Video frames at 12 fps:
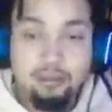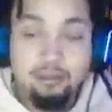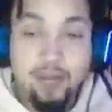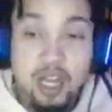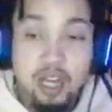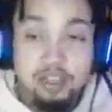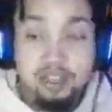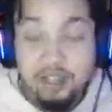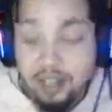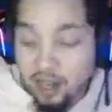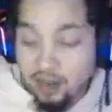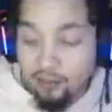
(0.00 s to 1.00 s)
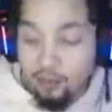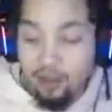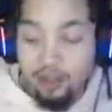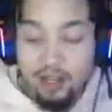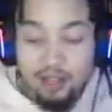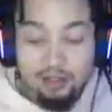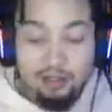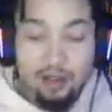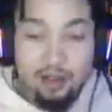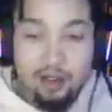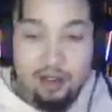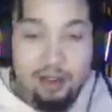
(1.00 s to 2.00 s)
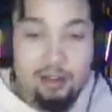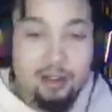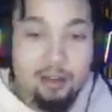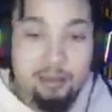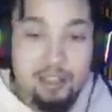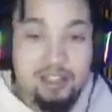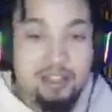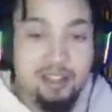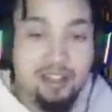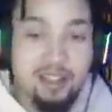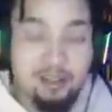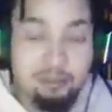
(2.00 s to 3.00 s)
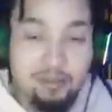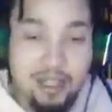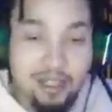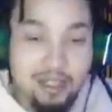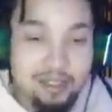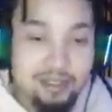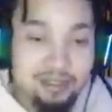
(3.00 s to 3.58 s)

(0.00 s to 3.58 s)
Man, I just got off work not too long ago and I'm still up, man.